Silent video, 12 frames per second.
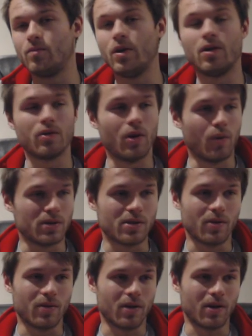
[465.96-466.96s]
We don't know what's
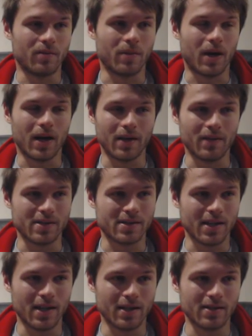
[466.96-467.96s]
going on behind the
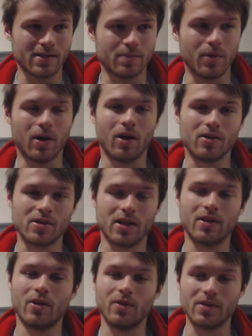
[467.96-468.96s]
scenes, but all
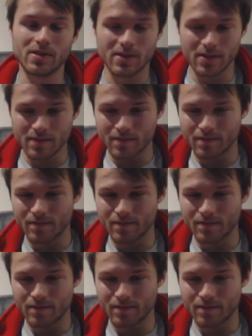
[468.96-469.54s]
I know is